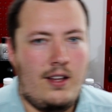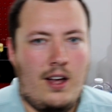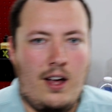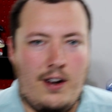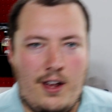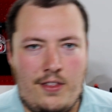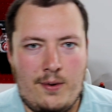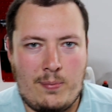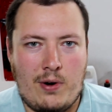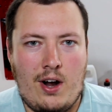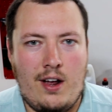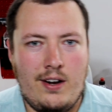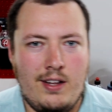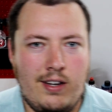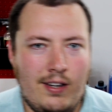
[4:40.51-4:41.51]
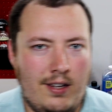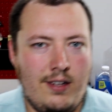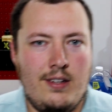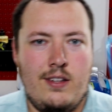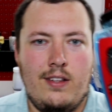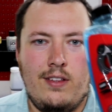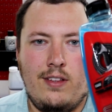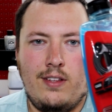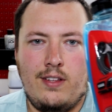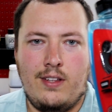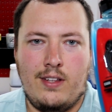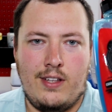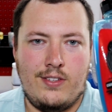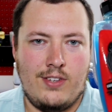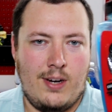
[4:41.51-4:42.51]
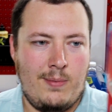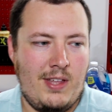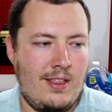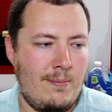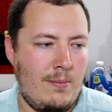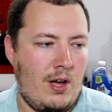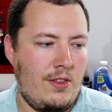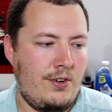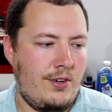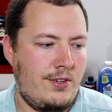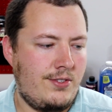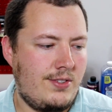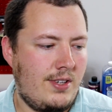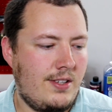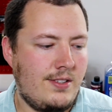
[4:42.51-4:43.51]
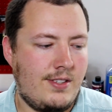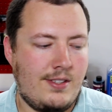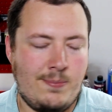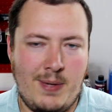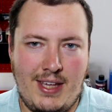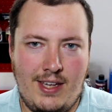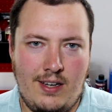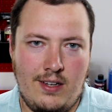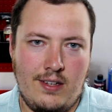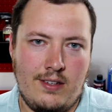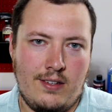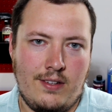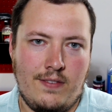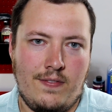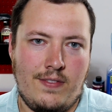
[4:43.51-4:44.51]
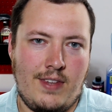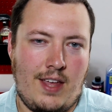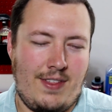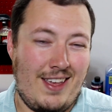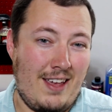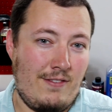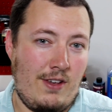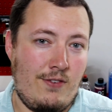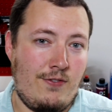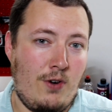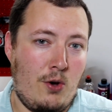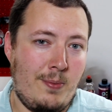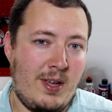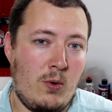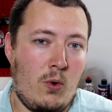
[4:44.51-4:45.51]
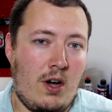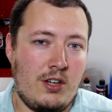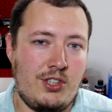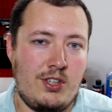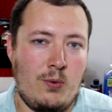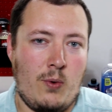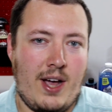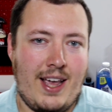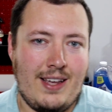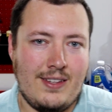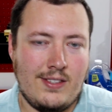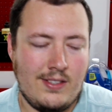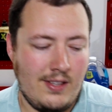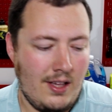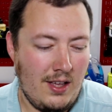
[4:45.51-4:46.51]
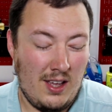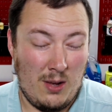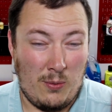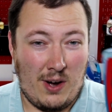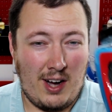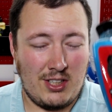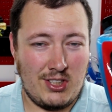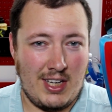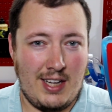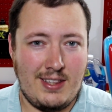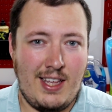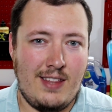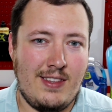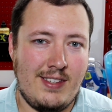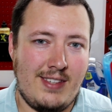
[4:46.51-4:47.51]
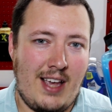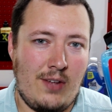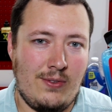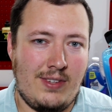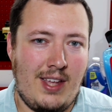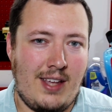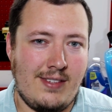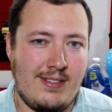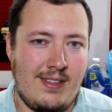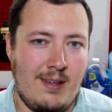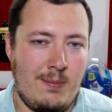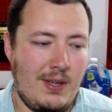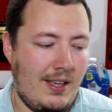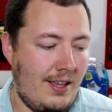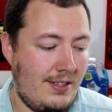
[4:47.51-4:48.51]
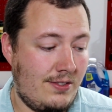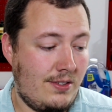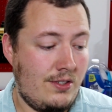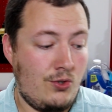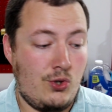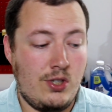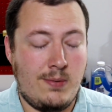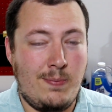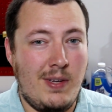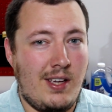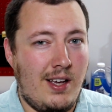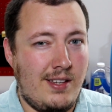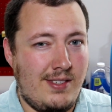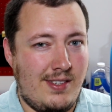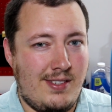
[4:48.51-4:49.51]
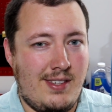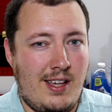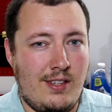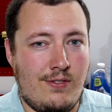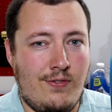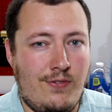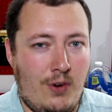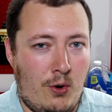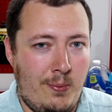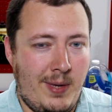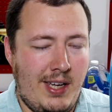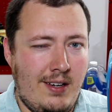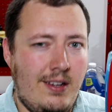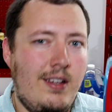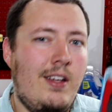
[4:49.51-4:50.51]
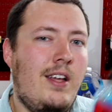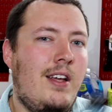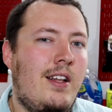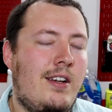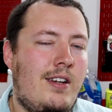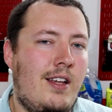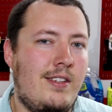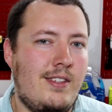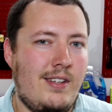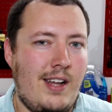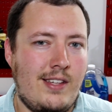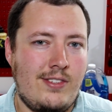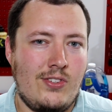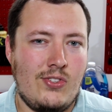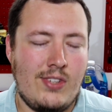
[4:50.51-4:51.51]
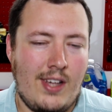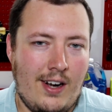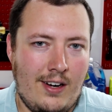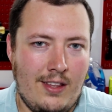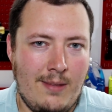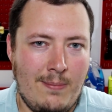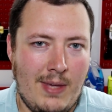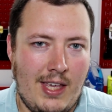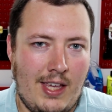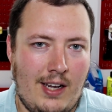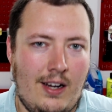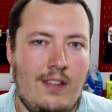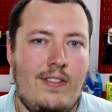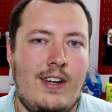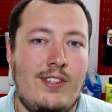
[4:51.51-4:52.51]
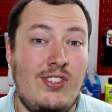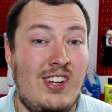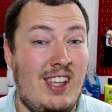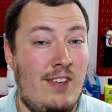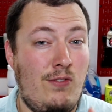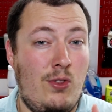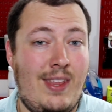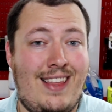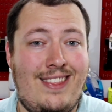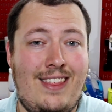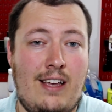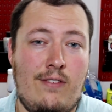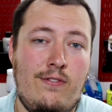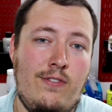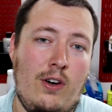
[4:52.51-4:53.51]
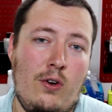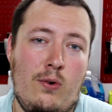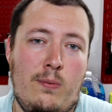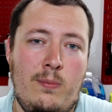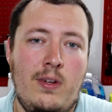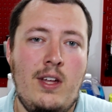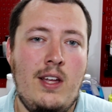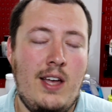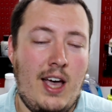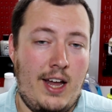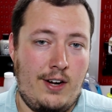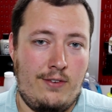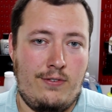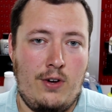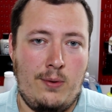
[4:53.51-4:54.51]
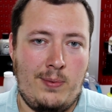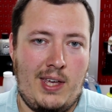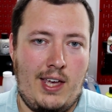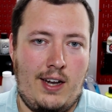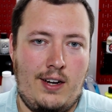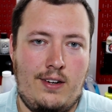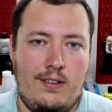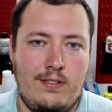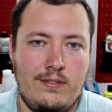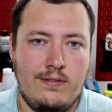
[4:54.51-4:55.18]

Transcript: Another product is going to be the Mother's Speed. Now they have a foaming wash and wax, and we're actually going to take this out and test it, because just because it says foaming doesn't necessarily mean that it's going to give you that thick foam out of your foam cannon.